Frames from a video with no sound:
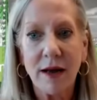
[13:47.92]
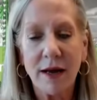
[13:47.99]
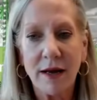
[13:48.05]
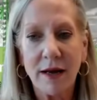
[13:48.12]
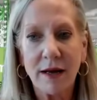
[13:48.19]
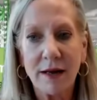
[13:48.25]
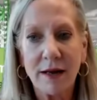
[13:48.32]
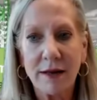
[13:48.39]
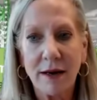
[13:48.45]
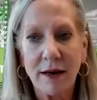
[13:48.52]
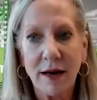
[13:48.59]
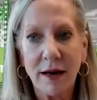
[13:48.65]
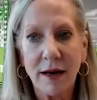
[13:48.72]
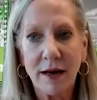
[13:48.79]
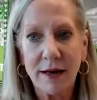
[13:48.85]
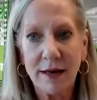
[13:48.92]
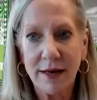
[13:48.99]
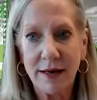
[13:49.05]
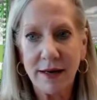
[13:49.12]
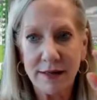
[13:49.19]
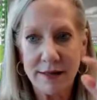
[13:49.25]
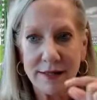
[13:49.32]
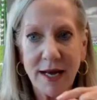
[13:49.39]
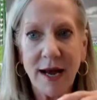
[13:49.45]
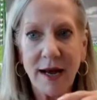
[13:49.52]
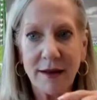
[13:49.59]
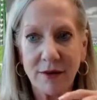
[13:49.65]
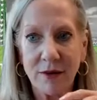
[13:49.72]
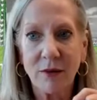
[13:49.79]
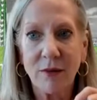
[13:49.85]
and it had
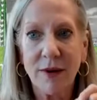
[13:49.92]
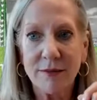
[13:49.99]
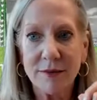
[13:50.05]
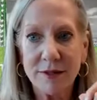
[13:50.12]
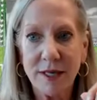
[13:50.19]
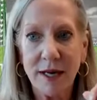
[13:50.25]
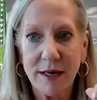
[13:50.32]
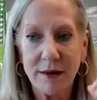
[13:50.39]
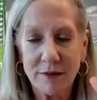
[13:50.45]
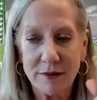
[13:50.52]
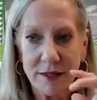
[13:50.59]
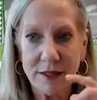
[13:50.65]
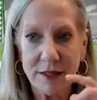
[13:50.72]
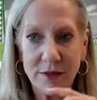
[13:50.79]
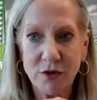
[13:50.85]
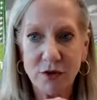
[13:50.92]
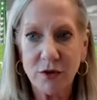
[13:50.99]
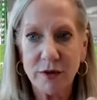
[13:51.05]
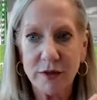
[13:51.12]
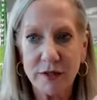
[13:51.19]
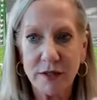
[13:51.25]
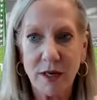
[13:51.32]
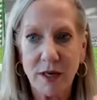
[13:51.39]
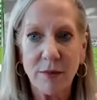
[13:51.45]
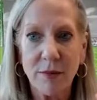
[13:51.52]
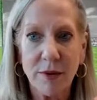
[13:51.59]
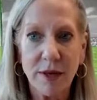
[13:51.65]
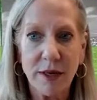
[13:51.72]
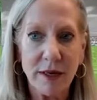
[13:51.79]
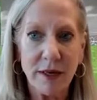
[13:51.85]
attacked their website. It was an insurance
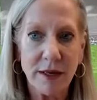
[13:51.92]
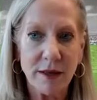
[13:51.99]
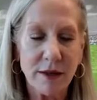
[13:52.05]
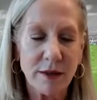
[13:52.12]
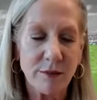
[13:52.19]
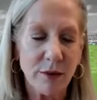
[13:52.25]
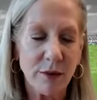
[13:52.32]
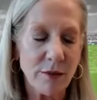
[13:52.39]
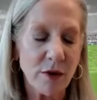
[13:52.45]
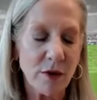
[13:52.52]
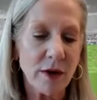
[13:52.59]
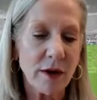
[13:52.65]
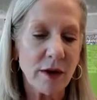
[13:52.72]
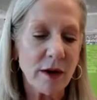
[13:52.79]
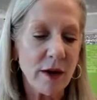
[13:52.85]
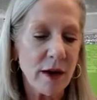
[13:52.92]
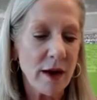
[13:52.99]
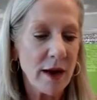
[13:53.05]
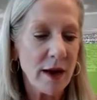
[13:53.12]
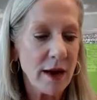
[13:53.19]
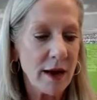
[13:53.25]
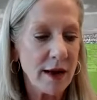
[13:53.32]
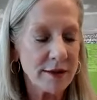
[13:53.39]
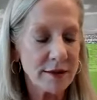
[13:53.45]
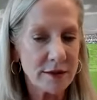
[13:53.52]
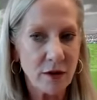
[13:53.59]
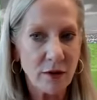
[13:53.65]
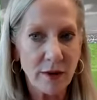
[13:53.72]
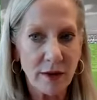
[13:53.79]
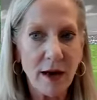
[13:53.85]
company in Bermuda, and
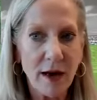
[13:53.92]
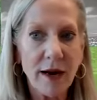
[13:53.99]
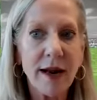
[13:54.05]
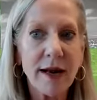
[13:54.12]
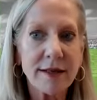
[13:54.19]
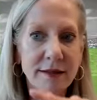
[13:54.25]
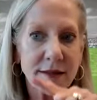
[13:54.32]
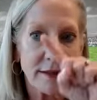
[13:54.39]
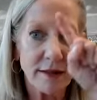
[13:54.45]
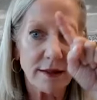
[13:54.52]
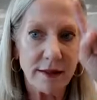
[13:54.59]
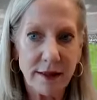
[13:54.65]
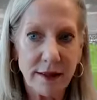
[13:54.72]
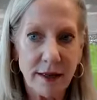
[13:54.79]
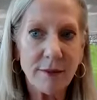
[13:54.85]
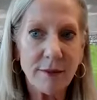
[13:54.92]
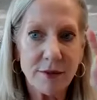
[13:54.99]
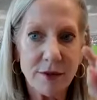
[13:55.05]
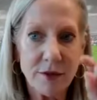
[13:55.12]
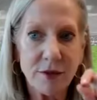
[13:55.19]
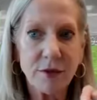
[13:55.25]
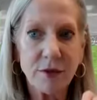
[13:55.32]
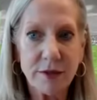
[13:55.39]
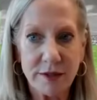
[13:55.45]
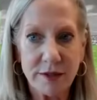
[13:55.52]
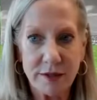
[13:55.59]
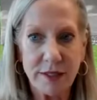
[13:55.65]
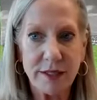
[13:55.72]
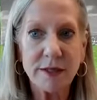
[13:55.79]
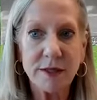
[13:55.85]
so it got escalated up to the
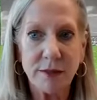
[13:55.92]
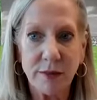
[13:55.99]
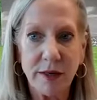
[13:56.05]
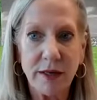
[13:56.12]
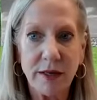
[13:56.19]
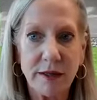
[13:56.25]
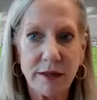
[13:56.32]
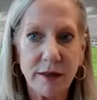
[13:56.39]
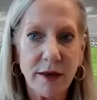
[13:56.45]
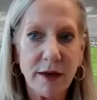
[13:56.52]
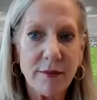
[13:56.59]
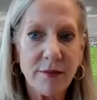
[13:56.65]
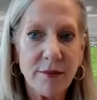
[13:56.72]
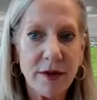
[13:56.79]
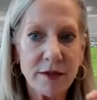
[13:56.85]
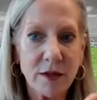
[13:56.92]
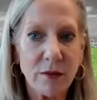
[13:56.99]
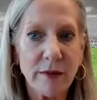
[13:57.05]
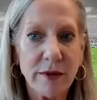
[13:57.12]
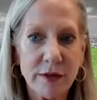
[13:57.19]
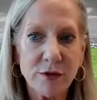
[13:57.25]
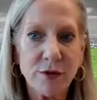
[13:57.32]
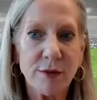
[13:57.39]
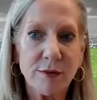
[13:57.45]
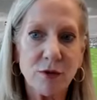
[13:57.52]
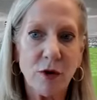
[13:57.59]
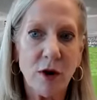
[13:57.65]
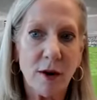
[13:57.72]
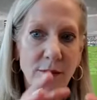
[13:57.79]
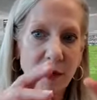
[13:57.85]
C-suite. And so we
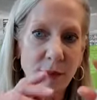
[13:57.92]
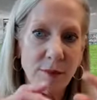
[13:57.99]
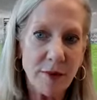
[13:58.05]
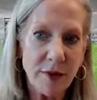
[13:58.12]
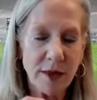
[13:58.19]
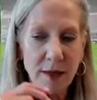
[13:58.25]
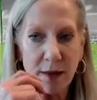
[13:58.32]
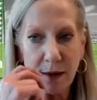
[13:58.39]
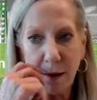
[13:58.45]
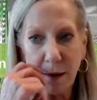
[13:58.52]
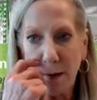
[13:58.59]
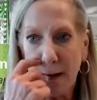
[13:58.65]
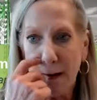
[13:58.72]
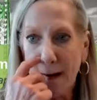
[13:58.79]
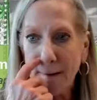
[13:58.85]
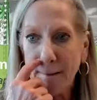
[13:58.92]
tropped up the hill